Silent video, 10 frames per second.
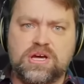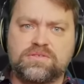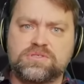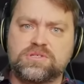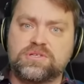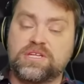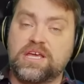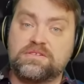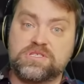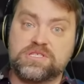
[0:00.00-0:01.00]
after the
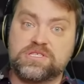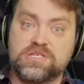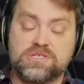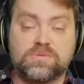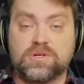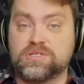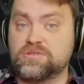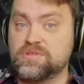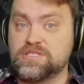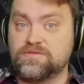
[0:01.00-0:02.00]
F-16s were
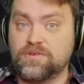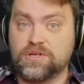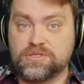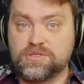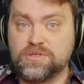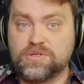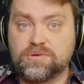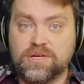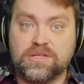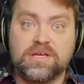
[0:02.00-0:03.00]
transferred to
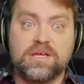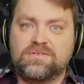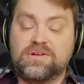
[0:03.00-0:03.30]
Ukraine?